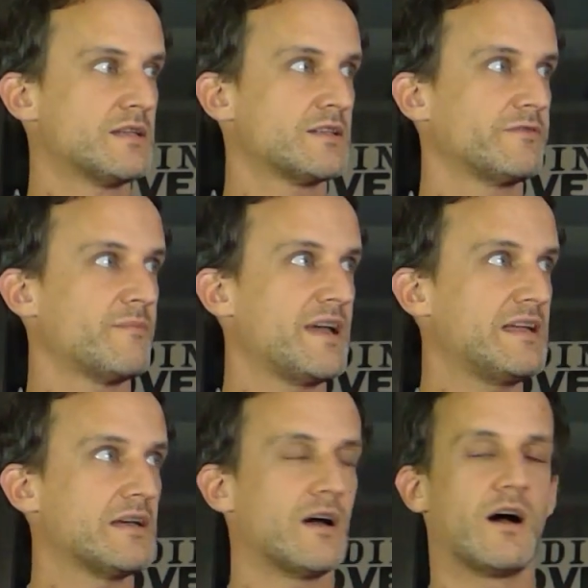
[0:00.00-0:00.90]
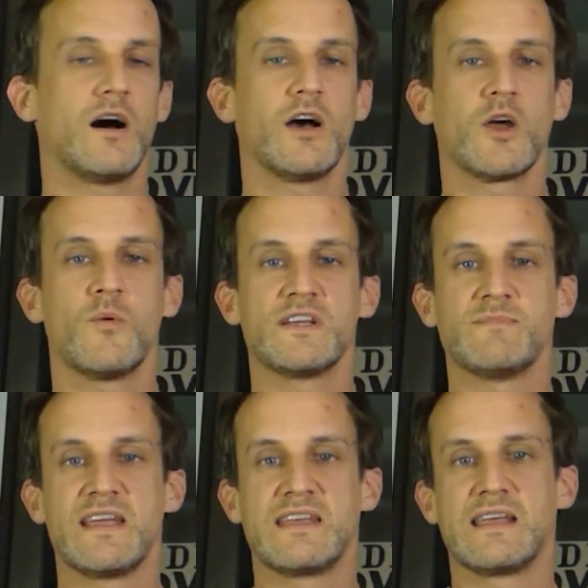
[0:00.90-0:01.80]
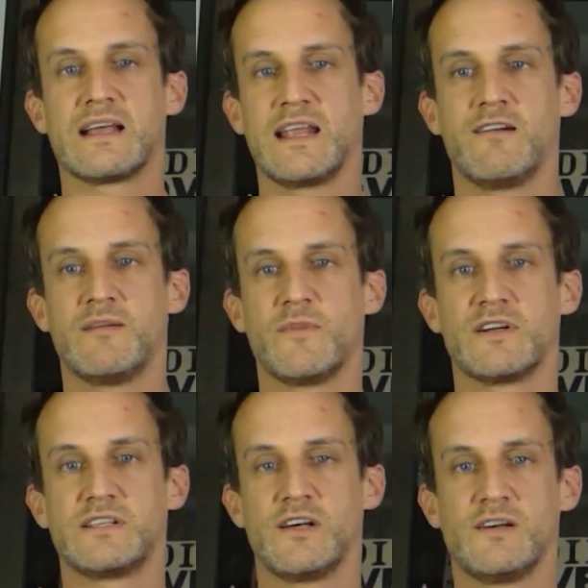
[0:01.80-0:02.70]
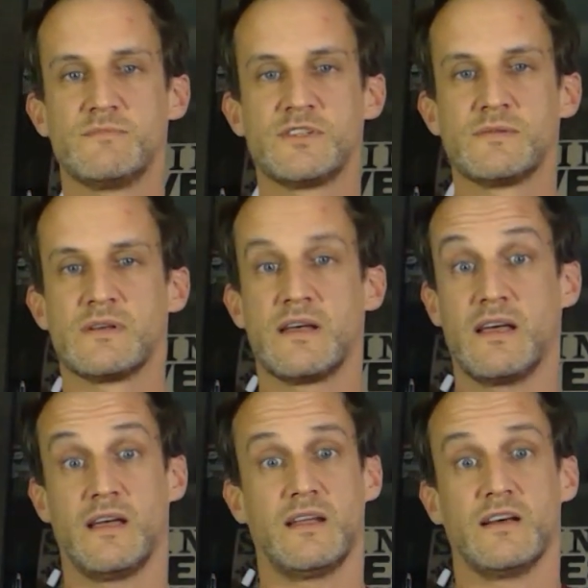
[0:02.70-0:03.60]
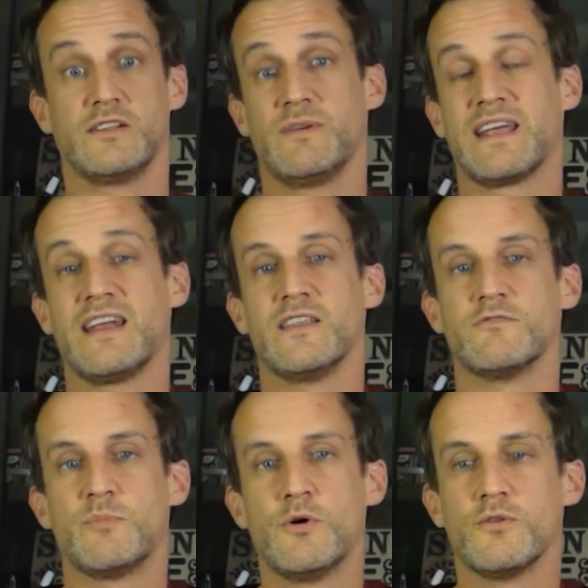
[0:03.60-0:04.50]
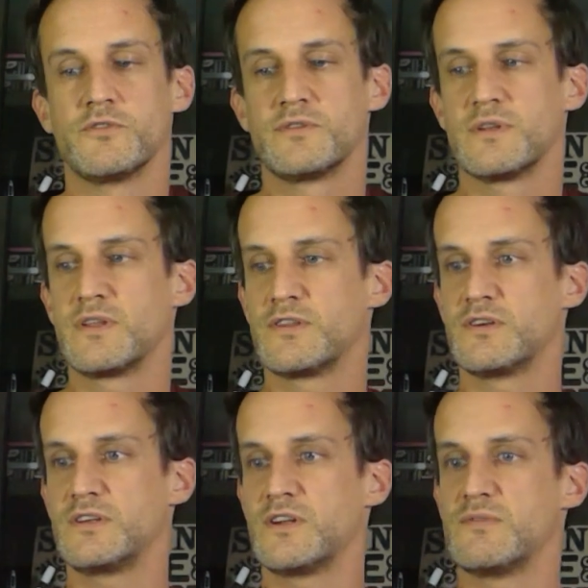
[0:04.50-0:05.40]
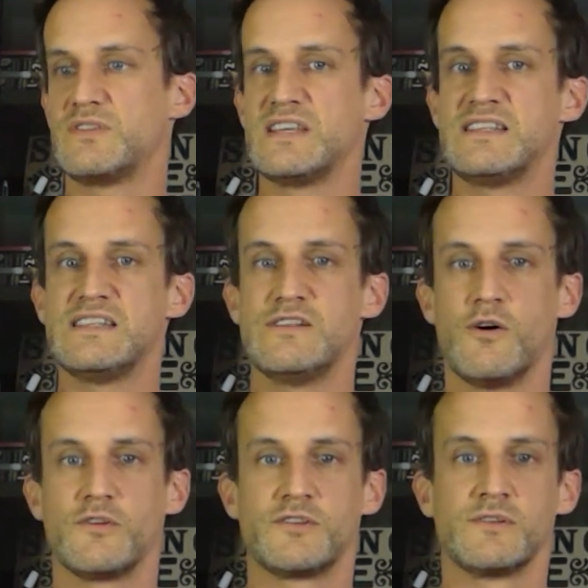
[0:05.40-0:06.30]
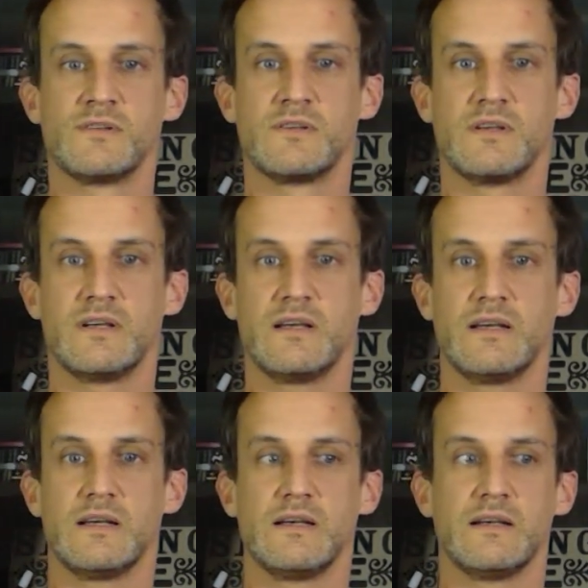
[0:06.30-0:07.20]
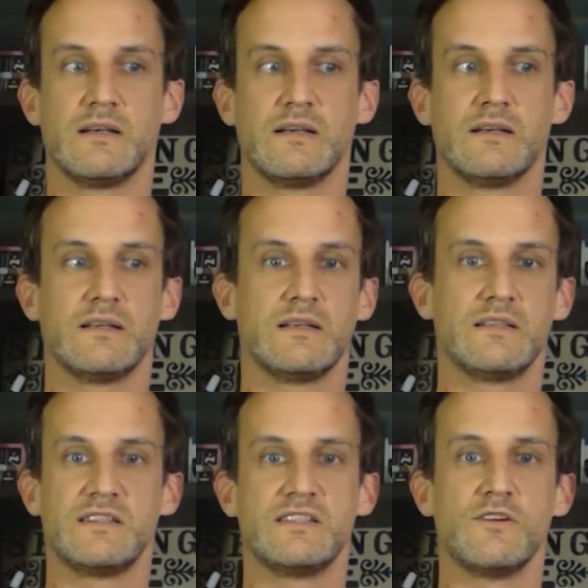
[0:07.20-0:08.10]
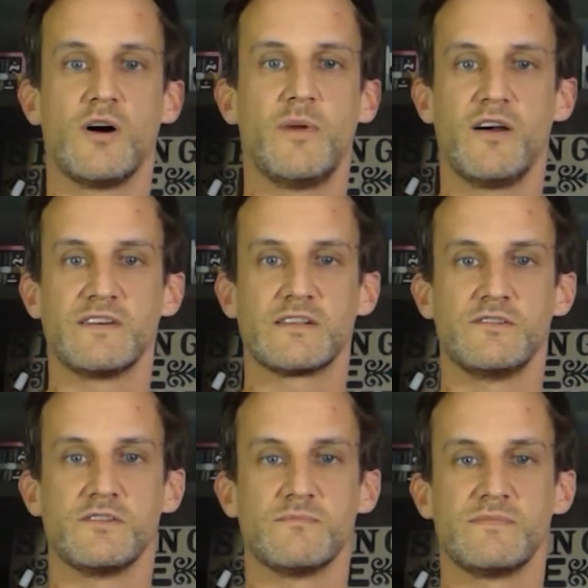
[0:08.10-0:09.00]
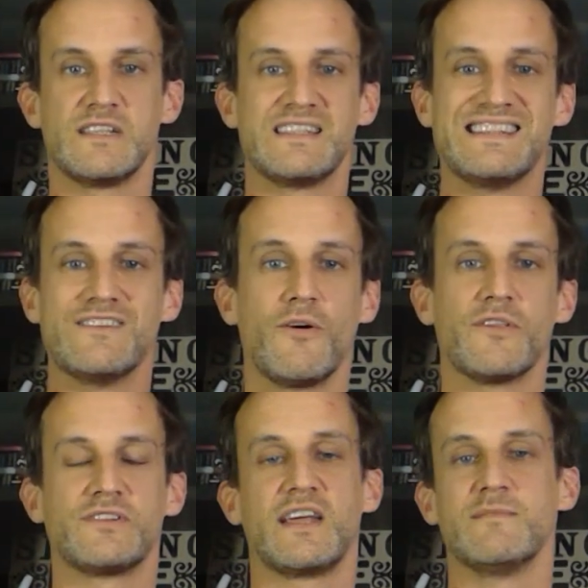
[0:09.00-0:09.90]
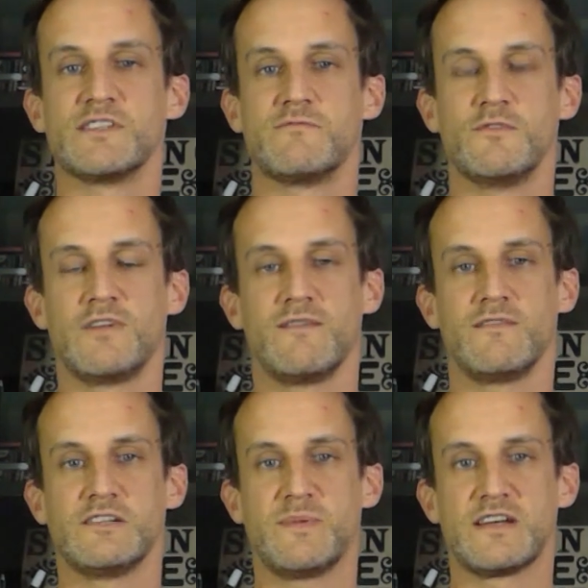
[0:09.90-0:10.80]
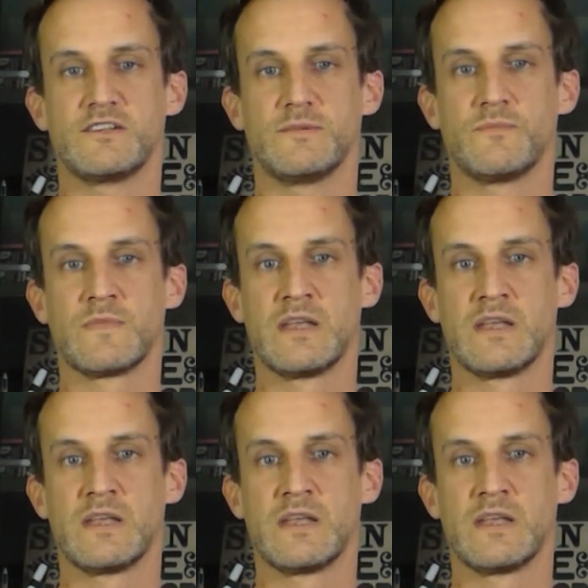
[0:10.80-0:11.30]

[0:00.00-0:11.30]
So for me, I always make it clear in my terms, and I do it again in the reports, that, you know, this is not a perfect solution. This is not the same as a roof level inspection.